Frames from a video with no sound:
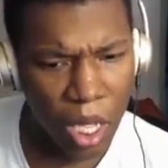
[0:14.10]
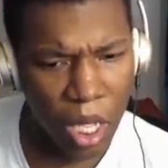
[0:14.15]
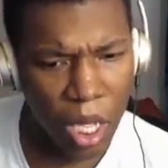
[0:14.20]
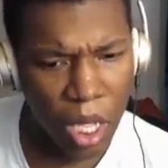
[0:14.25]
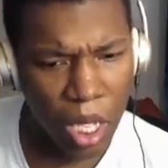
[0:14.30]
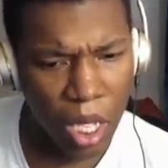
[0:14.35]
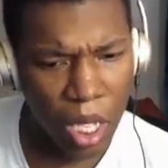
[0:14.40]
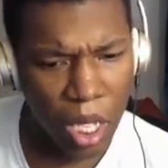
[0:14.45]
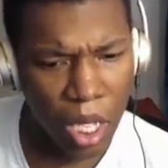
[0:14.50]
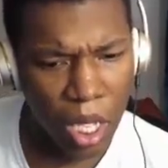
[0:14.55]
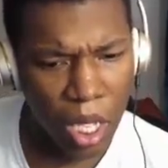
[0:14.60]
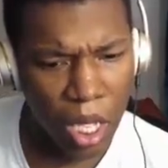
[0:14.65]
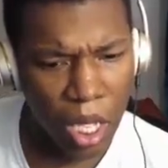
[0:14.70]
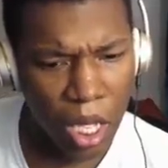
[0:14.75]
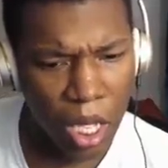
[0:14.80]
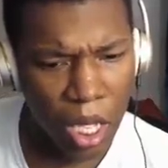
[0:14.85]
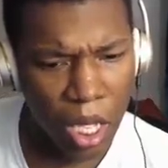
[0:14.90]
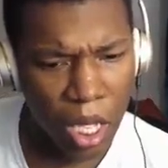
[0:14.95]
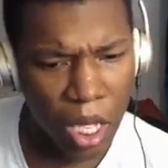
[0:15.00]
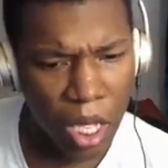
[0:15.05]

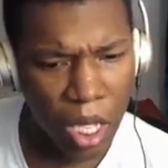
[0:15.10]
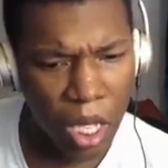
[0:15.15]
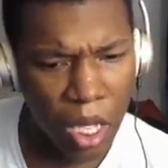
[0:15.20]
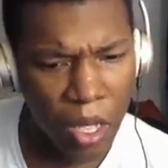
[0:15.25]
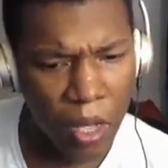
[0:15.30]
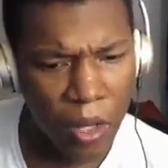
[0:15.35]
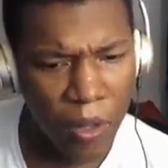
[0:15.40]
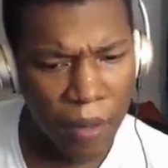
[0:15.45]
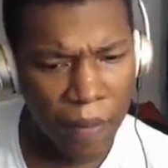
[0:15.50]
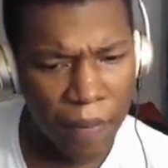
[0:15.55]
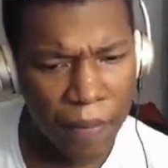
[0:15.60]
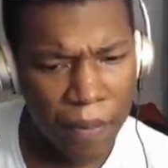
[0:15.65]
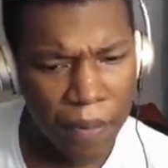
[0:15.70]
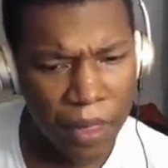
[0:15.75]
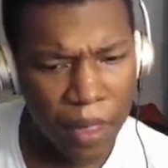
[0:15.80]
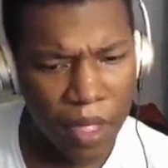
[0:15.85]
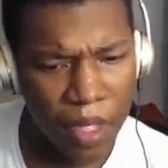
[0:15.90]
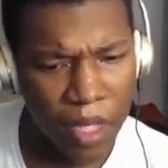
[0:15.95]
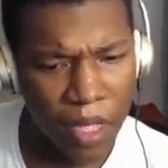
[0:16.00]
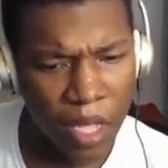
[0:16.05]

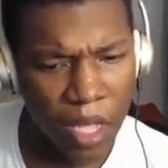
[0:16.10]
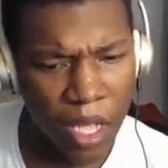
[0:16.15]
Nothing is said.